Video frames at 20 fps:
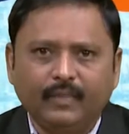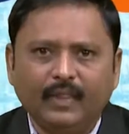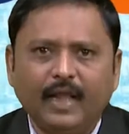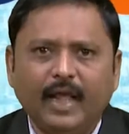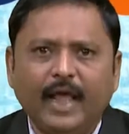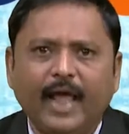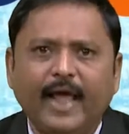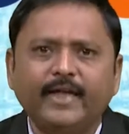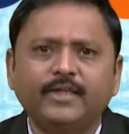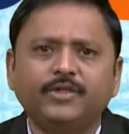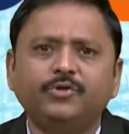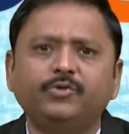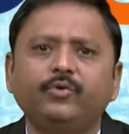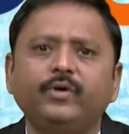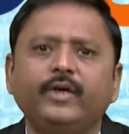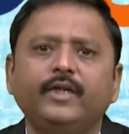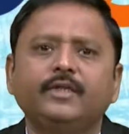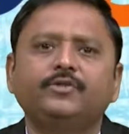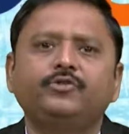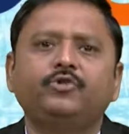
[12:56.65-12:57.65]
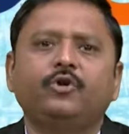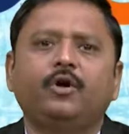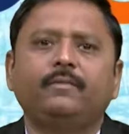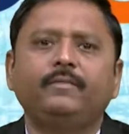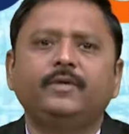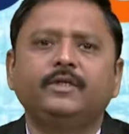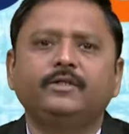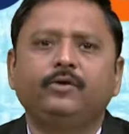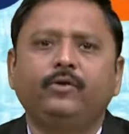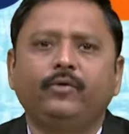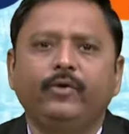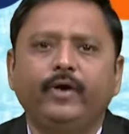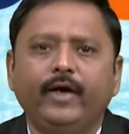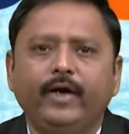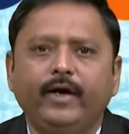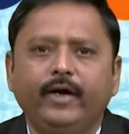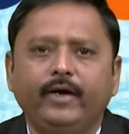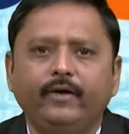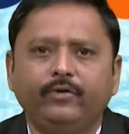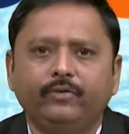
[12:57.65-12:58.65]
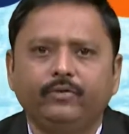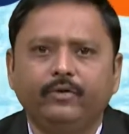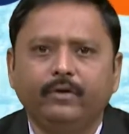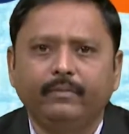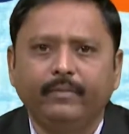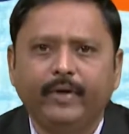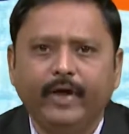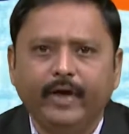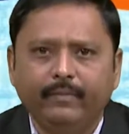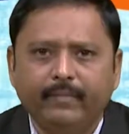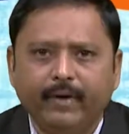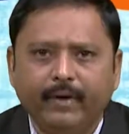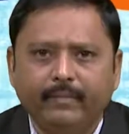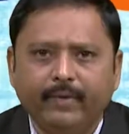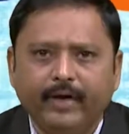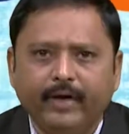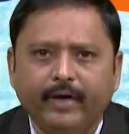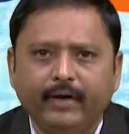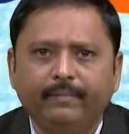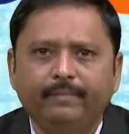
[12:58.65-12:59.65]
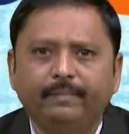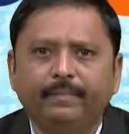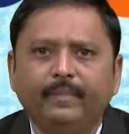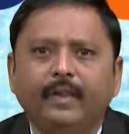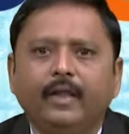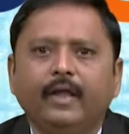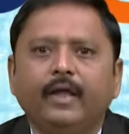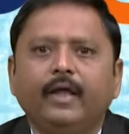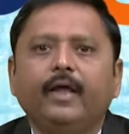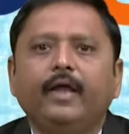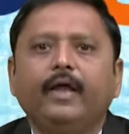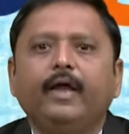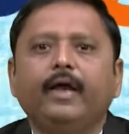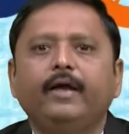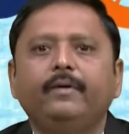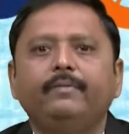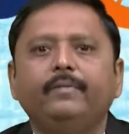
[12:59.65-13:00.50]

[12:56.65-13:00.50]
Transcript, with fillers: as soon as job is loaded into the main memory, it